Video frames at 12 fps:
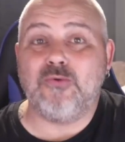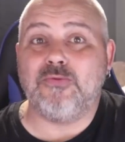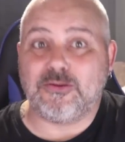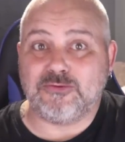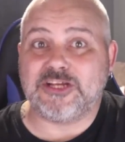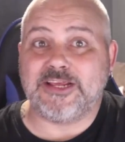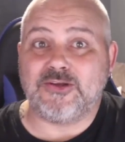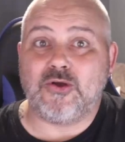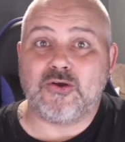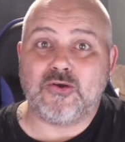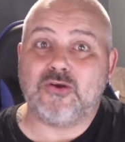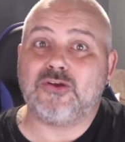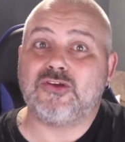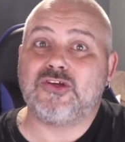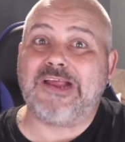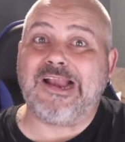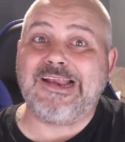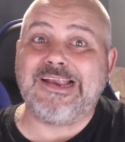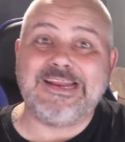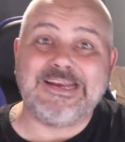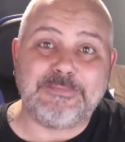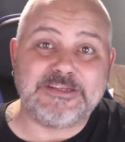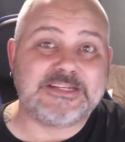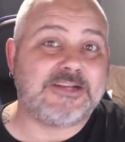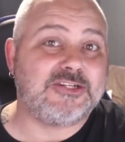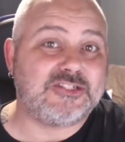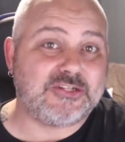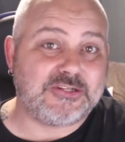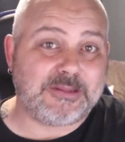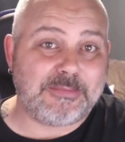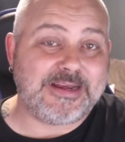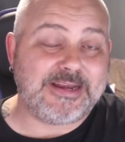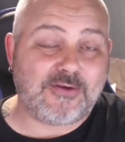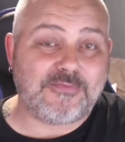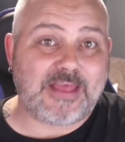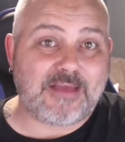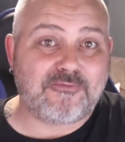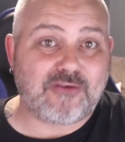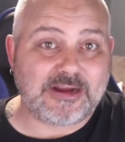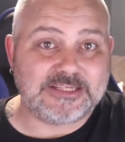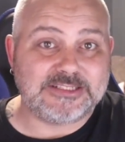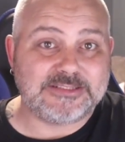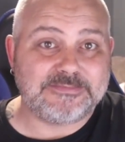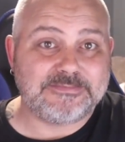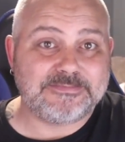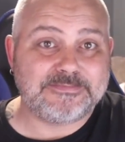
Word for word: Although Jeacock clearly misunderstood the meaning of that phrase.